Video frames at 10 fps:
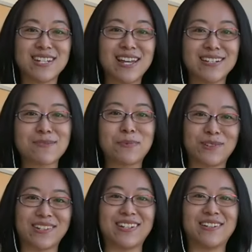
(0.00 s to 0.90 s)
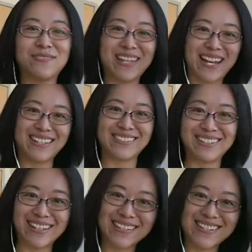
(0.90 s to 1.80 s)
textbook of that
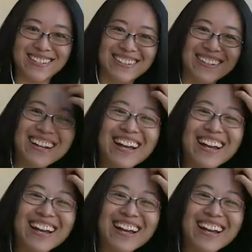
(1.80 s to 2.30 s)
lecture.